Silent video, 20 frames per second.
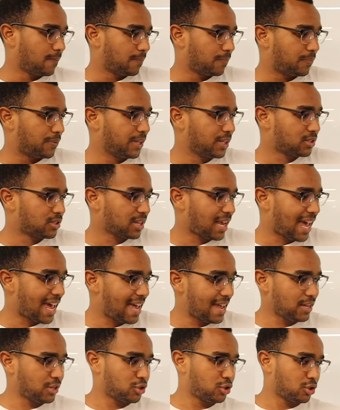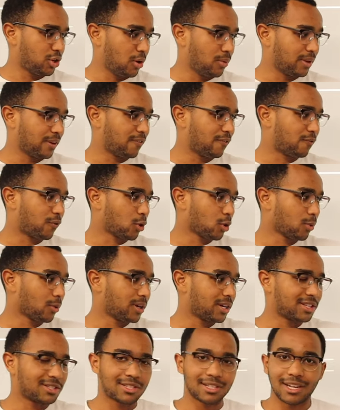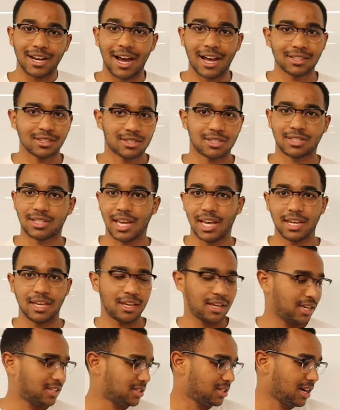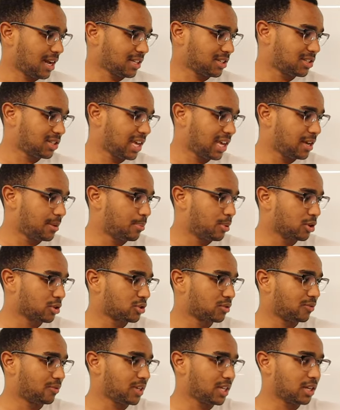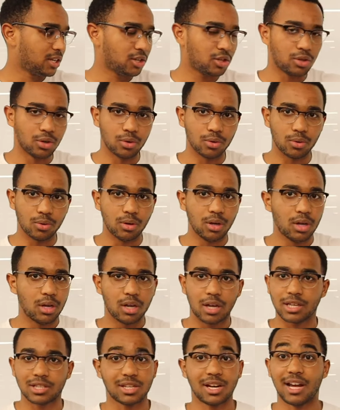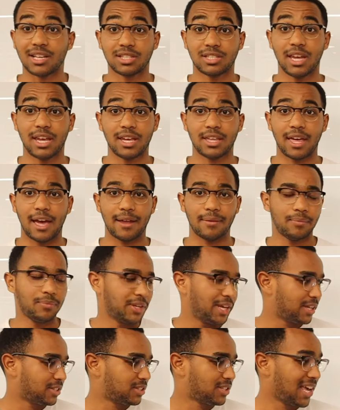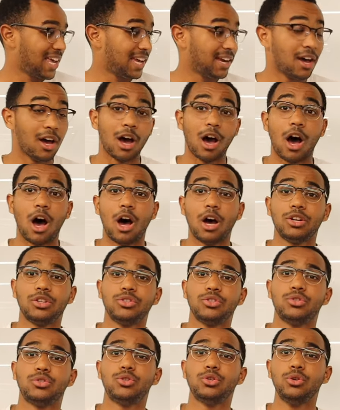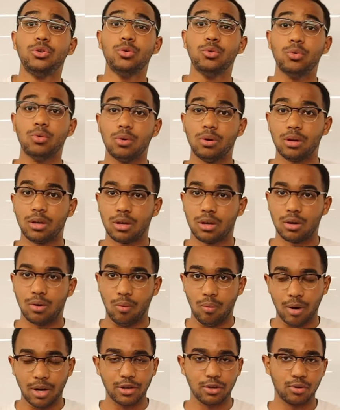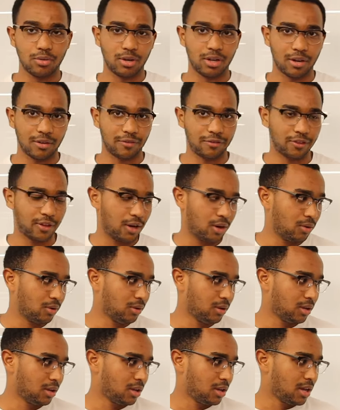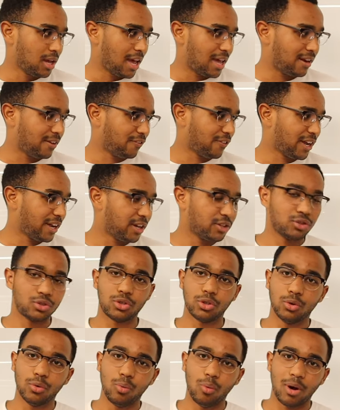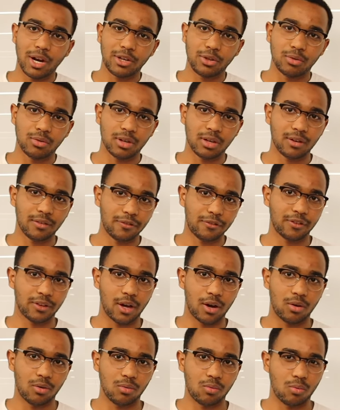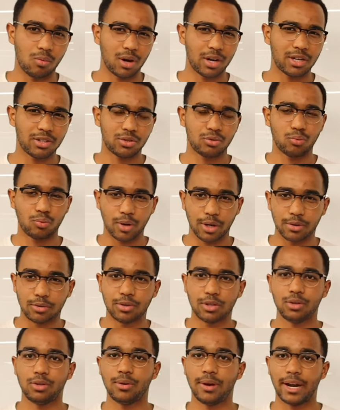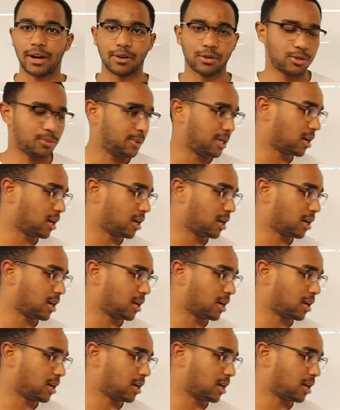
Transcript: this edge going forward is not saying, it's not saying push V to U, it's not saying that. It's saying undo one unit of flow and if I undo one unit of flow, what, is, what do the new arrows